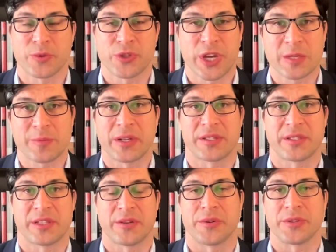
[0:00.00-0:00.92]
which has been a
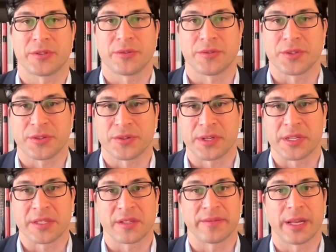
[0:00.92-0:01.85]
serious concern
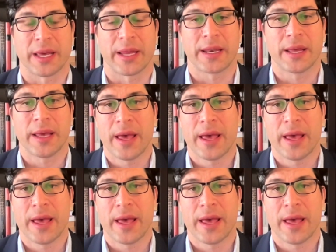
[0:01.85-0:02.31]
as of late.